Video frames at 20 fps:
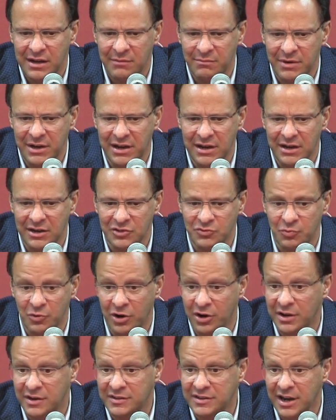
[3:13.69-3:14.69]
because we're
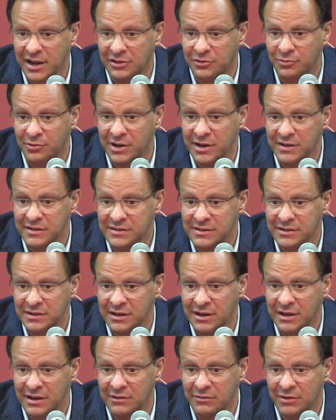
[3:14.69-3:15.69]
going to take threes,
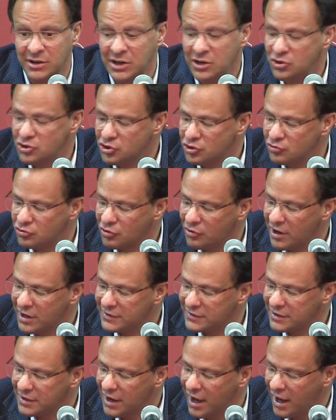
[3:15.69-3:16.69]
and we didn't shoot
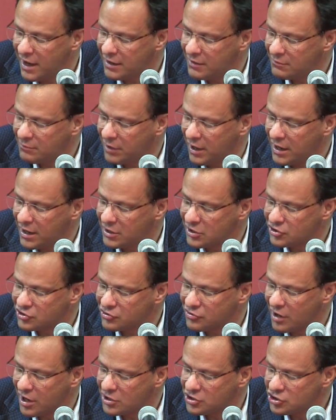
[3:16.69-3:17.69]
great tonight by any
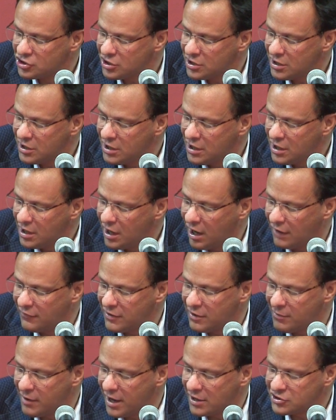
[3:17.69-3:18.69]
stretch of
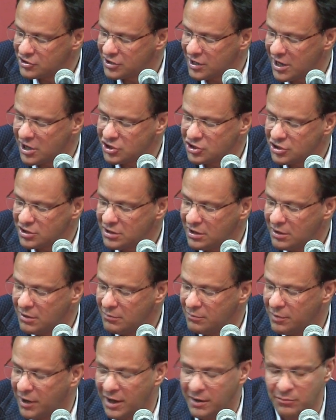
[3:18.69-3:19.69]
the imagination.
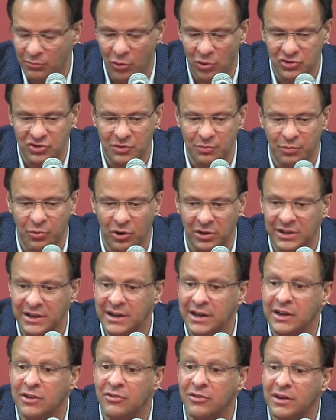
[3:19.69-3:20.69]
But most
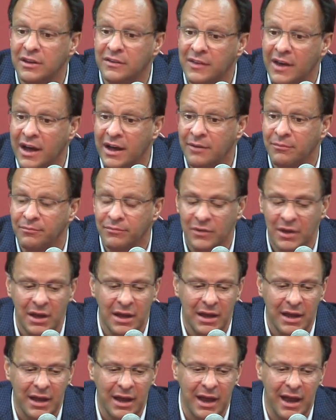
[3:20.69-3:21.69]
importantly, neither did they.
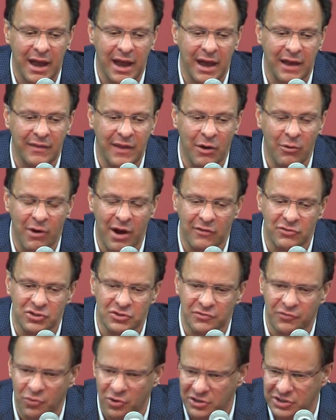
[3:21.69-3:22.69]
And they were averaging
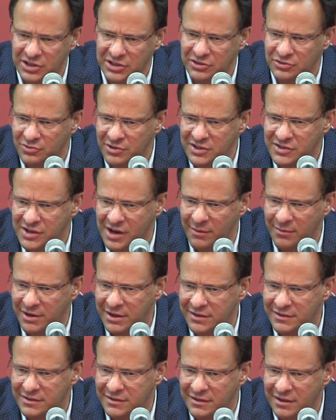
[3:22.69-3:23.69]
14 threes coming
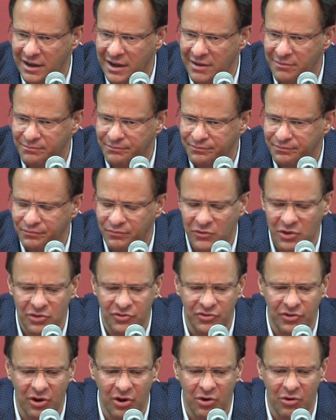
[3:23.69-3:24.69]
into the game.
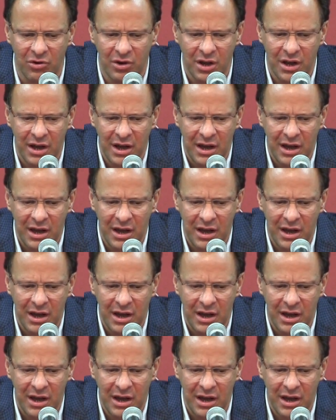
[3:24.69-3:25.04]
So